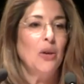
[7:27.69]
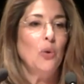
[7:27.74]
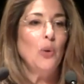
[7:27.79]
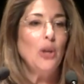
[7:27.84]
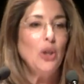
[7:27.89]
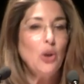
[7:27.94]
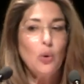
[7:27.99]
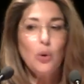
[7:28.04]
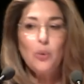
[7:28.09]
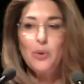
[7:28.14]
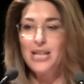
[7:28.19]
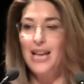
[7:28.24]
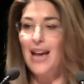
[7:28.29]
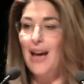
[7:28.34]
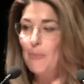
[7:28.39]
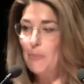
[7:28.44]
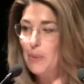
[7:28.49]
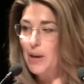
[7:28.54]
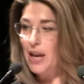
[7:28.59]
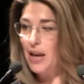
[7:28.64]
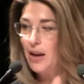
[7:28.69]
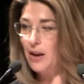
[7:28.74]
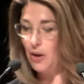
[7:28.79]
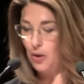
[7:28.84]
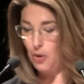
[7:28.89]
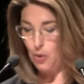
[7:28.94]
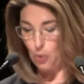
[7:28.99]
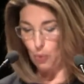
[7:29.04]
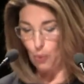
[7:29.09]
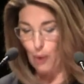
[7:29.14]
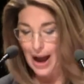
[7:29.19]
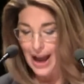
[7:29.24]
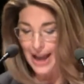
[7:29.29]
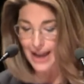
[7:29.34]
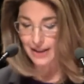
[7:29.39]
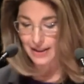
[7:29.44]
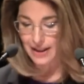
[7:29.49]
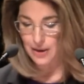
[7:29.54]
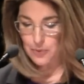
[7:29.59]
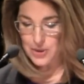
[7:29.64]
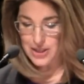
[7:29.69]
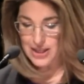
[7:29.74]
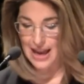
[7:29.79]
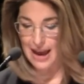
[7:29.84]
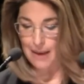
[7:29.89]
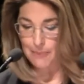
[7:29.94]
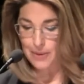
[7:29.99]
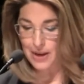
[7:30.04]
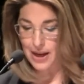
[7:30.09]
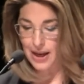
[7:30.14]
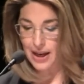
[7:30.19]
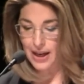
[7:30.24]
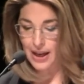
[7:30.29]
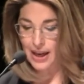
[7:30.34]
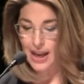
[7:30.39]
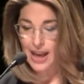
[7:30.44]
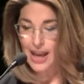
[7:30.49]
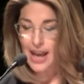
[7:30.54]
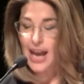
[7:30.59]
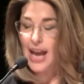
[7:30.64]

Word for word: We knew it was happening while it was happening,